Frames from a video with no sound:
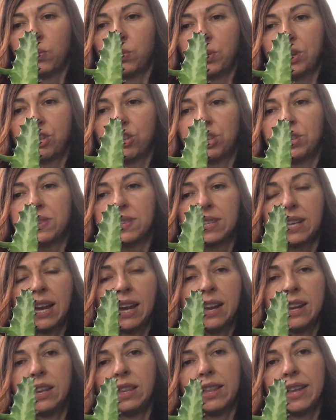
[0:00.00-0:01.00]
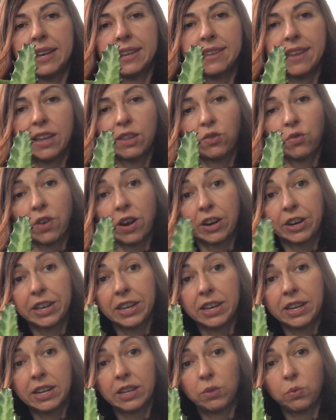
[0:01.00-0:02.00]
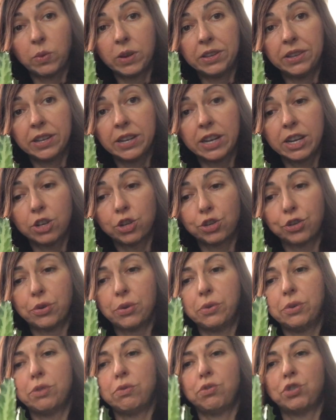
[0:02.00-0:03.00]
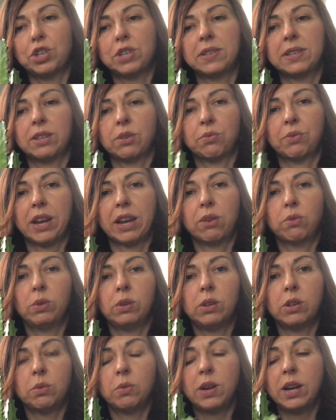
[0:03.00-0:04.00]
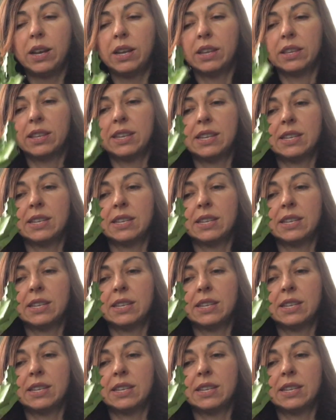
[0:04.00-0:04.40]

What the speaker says: which is kind of like that variegated one that I showed you, just a regular one.